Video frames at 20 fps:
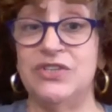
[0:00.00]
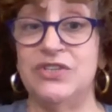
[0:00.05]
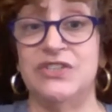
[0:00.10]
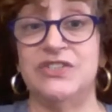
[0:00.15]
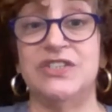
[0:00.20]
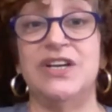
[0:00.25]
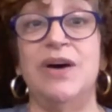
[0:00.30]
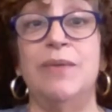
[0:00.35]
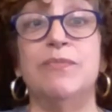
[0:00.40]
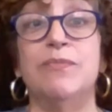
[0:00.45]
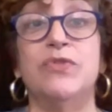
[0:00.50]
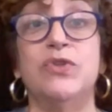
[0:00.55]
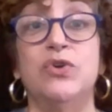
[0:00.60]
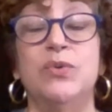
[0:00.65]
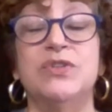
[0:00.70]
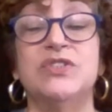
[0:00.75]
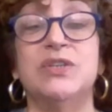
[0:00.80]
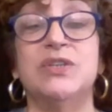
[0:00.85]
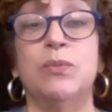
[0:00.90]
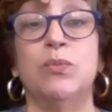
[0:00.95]
has come through
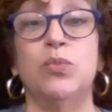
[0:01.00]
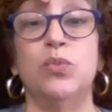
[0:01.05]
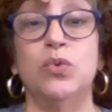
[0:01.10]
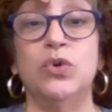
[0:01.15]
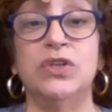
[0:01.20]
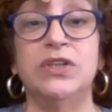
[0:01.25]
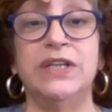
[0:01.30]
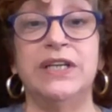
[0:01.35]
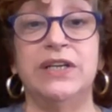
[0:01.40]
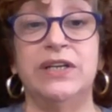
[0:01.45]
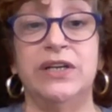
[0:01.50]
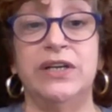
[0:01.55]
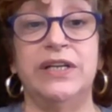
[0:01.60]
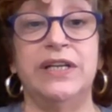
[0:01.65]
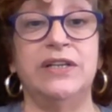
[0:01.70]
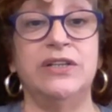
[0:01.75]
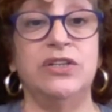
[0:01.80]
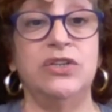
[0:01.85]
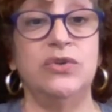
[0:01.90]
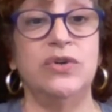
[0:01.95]
with some really good
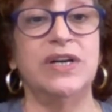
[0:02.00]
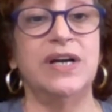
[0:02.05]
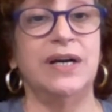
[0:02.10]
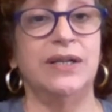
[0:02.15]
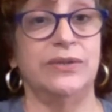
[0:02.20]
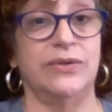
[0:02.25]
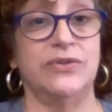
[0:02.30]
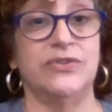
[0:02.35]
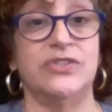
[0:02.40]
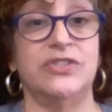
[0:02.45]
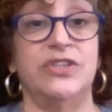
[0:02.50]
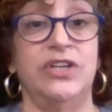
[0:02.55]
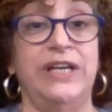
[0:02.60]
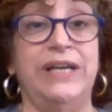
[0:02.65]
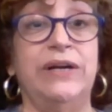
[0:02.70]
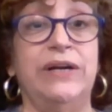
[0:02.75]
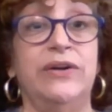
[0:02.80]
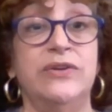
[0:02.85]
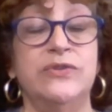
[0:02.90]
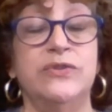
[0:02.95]
and new colors.
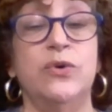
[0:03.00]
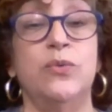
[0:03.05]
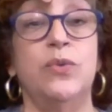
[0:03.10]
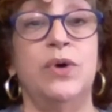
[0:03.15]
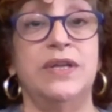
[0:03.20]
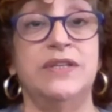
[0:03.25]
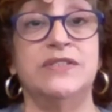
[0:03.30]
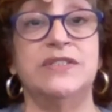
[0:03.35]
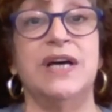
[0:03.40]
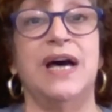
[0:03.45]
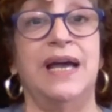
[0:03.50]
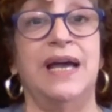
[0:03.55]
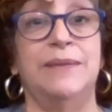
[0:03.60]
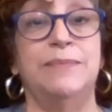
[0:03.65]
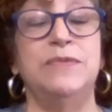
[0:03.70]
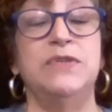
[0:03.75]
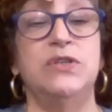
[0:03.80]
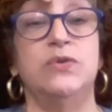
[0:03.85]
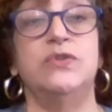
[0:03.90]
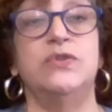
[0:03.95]
They're the ones
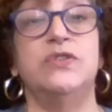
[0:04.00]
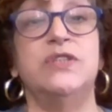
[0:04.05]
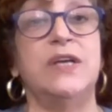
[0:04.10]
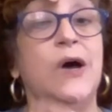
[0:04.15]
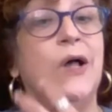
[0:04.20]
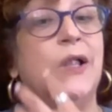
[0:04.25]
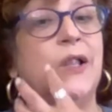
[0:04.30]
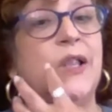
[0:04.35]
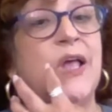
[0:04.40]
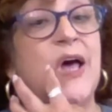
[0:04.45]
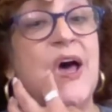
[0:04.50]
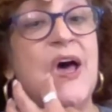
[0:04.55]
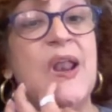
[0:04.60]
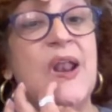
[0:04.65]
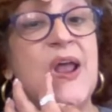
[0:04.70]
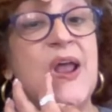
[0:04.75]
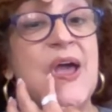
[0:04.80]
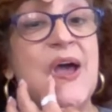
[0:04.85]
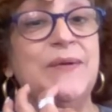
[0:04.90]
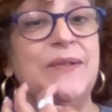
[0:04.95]
I'm using a lot.
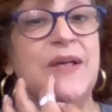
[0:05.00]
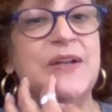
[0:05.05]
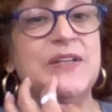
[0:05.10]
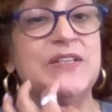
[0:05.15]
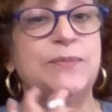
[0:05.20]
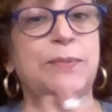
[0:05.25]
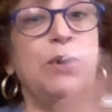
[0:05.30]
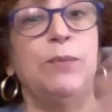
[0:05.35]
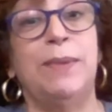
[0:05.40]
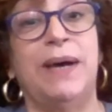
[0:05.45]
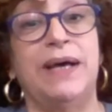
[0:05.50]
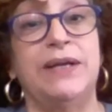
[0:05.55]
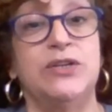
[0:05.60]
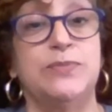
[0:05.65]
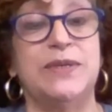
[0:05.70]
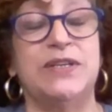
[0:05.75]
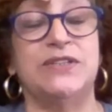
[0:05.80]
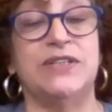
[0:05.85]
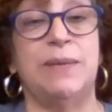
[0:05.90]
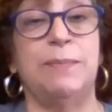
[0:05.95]
And I have a lot of Spellbinders
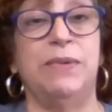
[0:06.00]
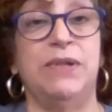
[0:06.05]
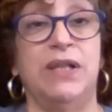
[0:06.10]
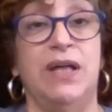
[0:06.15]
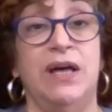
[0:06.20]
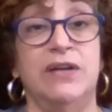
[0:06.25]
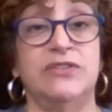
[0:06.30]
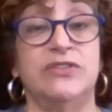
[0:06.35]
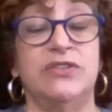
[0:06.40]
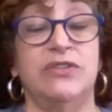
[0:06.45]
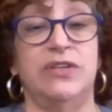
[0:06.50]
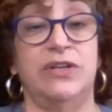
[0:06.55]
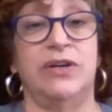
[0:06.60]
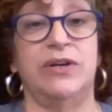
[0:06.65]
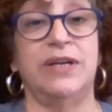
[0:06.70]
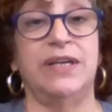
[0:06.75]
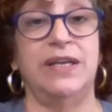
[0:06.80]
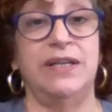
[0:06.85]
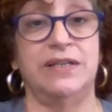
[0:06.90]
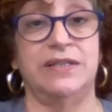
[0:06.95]
because I belong to their
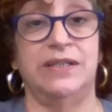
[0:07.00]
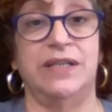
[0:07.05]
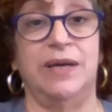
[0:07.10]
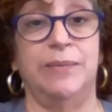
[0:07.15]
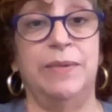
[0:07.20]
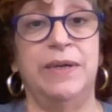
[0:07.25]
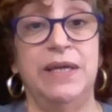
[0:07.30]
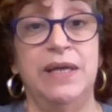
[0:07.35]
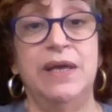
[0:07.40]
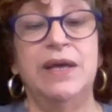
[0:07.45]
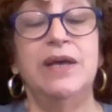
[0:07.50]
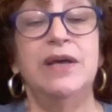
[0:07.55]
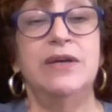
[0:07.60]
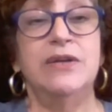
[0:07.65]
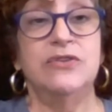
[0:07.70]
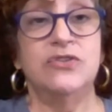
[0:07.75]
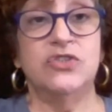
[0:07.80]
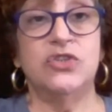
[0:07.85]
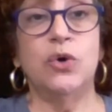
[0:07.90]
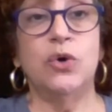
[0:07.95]
kit club.
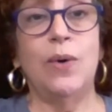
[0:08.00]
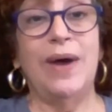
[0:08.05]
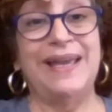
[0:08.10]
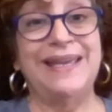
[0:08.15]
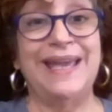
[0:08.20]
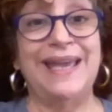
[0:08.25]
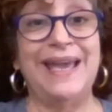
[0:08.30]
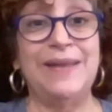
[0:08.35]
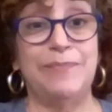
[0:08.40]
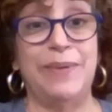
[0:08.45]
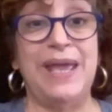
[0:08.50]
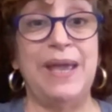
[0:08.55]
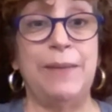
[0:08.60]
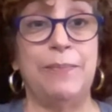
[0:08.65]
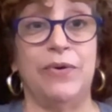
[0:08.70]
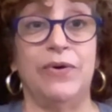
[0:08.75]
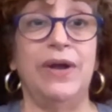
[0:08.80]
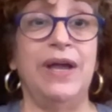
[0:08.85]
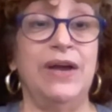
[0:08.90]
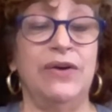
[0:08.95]
So I get
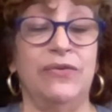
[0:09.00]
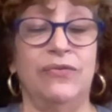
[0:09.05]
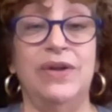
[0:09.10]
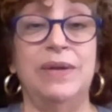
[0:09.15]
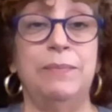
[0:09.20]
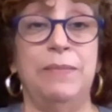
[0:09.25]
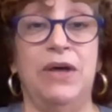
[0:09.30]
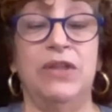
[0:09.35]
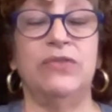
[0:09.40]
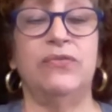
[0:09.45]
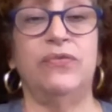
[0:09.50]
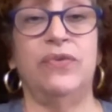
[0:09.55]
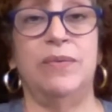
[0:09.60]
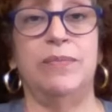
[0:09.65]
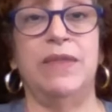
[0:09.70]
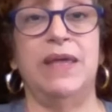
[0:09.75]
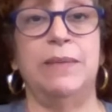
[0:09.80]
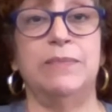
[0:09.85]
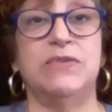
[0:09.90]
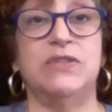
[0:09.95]
paper every month
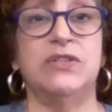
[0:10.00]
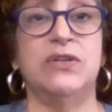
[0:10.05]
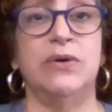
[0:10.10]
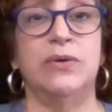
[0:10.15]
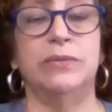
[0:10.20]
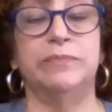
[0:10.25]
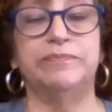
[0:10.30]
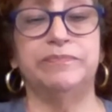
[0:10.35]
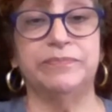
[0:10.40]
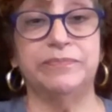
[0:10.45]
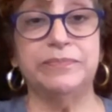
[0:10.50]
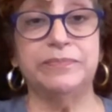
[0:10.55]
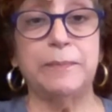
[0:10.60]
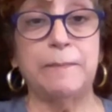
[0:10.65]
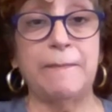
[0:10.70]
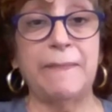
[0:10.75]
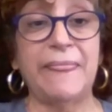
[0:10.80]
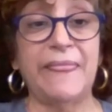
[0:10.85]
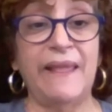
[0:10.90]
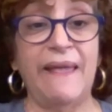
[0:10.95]
from them. So
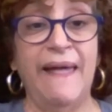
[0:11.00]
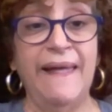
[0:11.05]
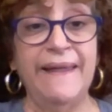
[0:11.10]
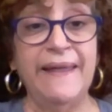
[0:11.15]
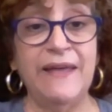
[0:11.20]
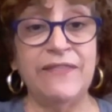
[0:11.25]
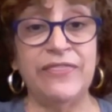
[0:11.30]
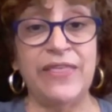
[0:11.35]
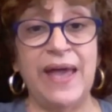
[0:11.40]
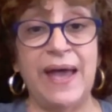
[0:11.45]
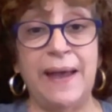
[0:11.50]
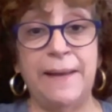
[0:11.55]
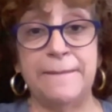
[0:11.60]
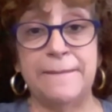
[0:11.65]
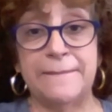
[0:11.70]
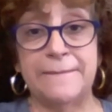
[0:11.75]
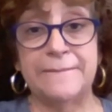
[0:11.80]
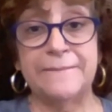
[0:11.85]
I get that.